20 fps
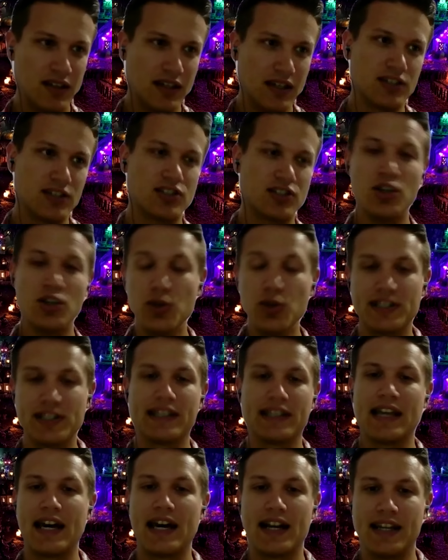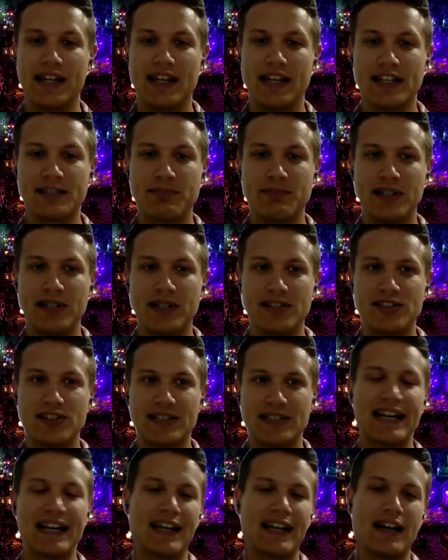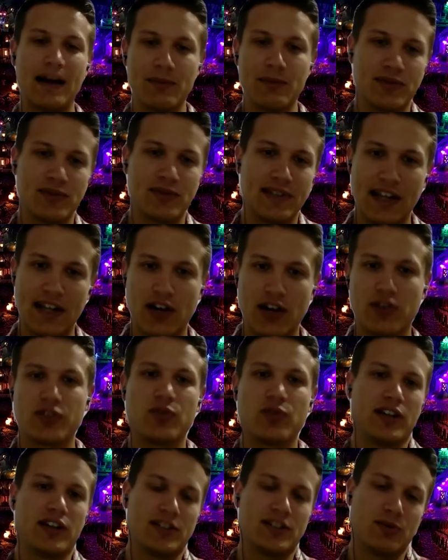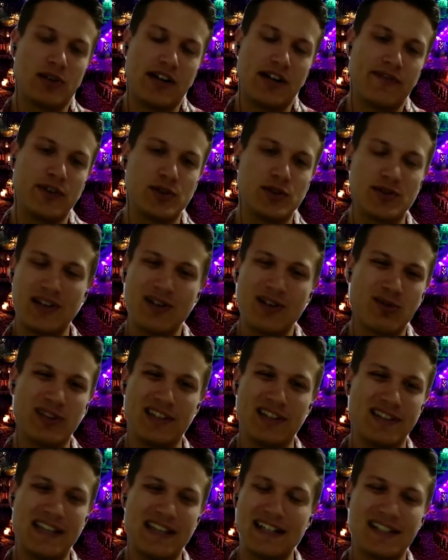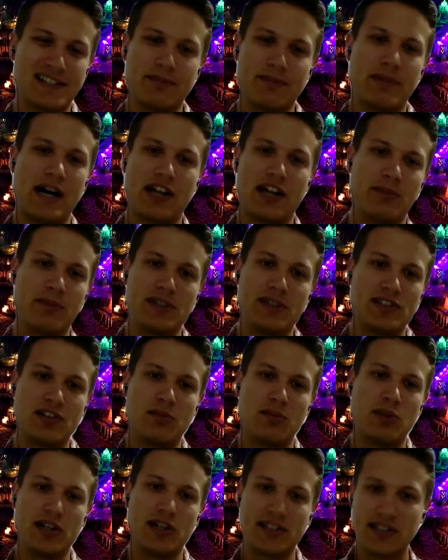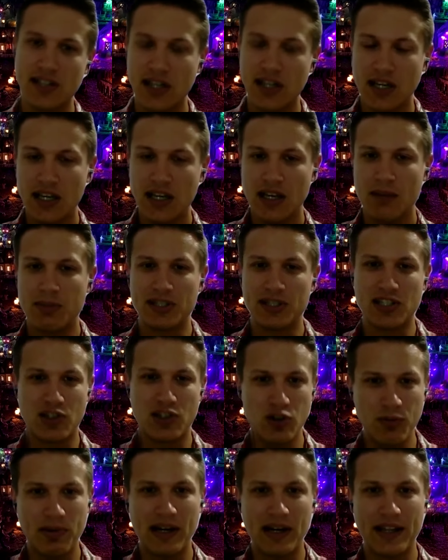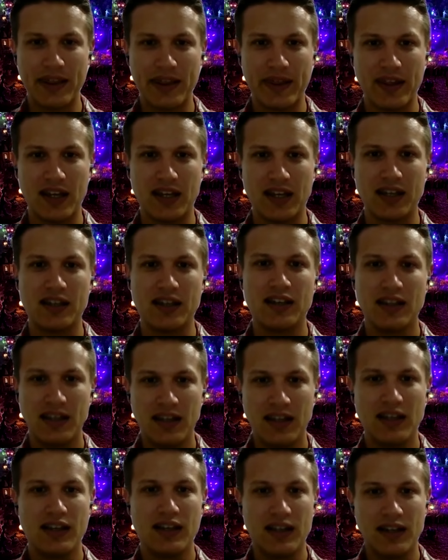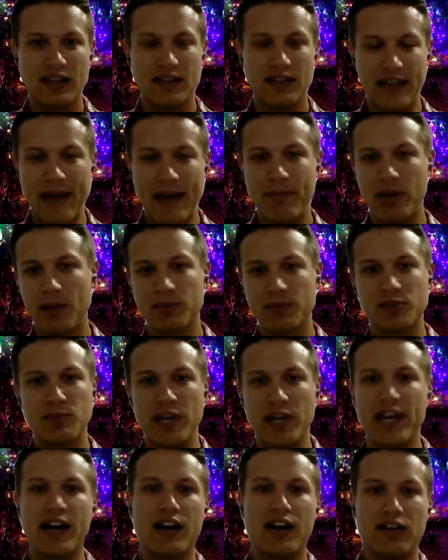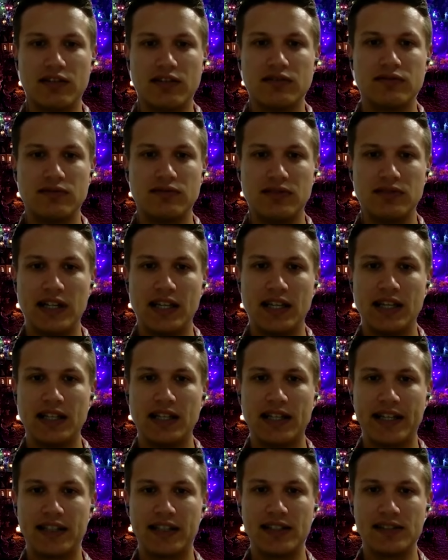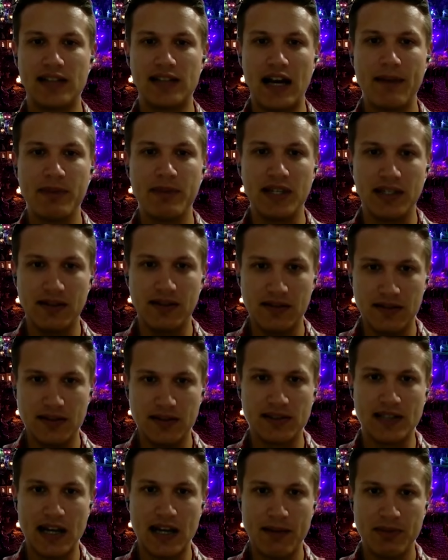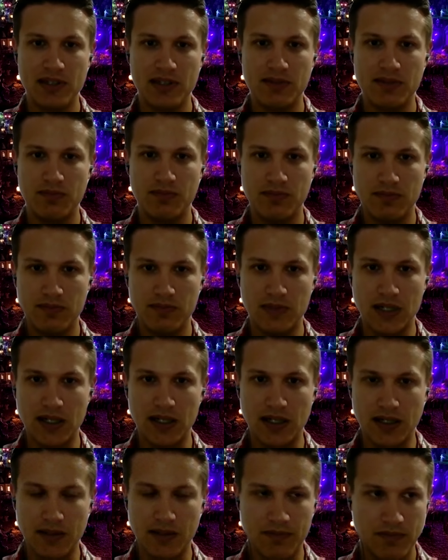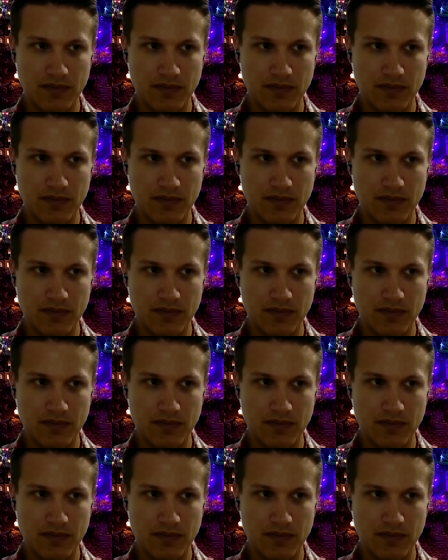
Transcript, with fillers: excusing that, I guess, but it just kind of comes with the territory is what I've used. So I don't really, that doesn't bother me so much. But the coupons mm-hmm. thing, that bums me out and again, like the zombie, the zombie uh,